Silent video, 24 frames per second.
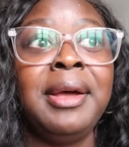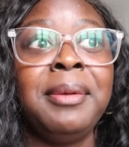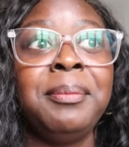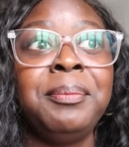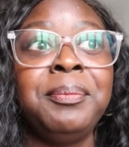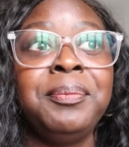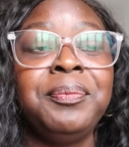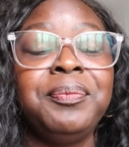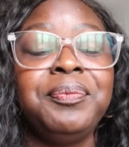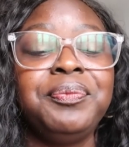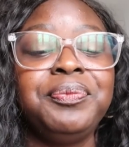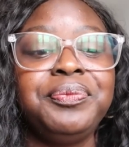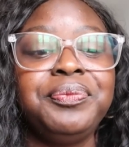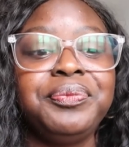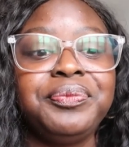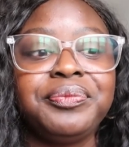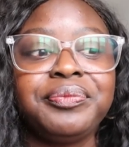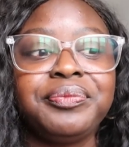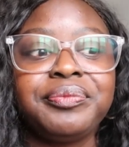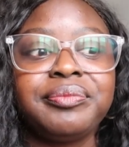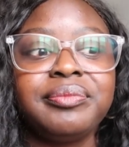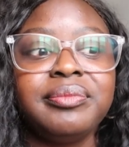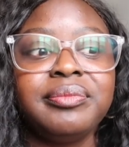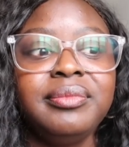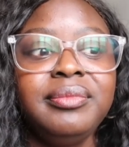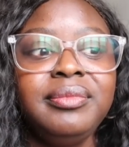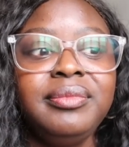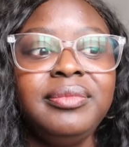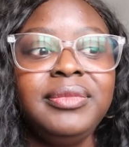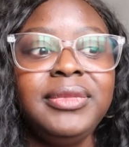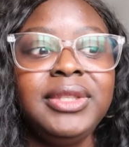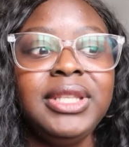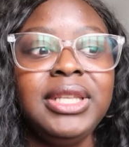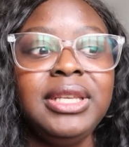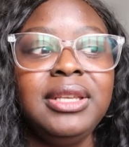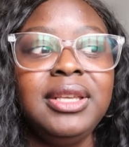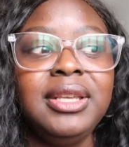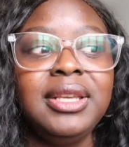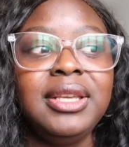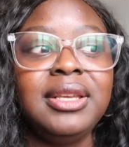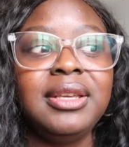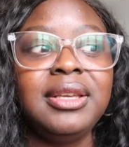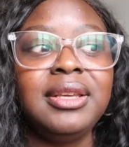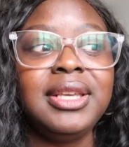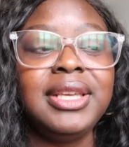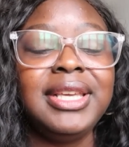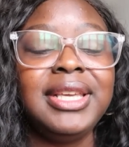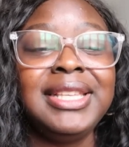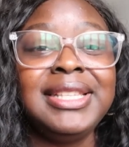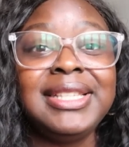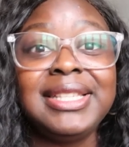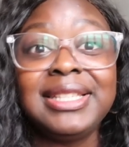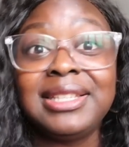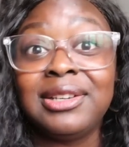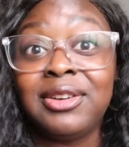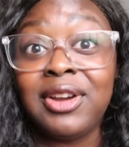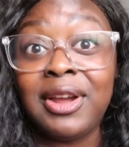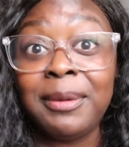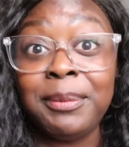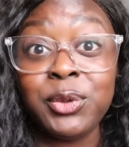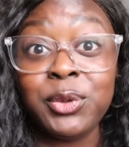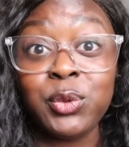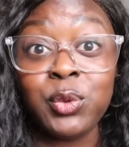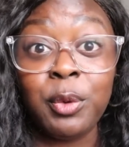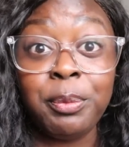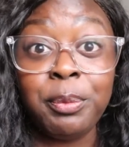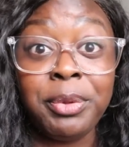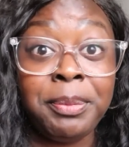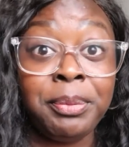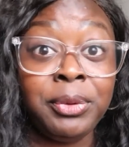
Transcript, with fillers: Um, Instagram as well.